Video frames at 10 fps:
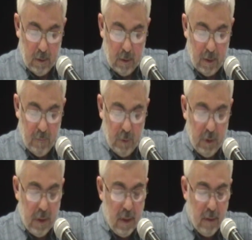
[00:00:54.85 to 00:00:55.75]
I've
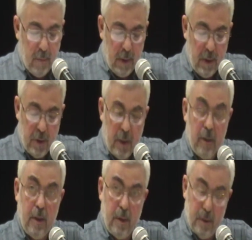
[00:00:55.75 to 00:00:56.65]
noticed that many
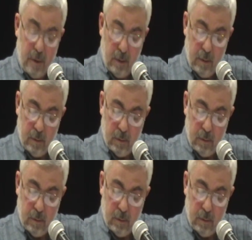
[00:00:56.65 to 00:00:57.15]
studies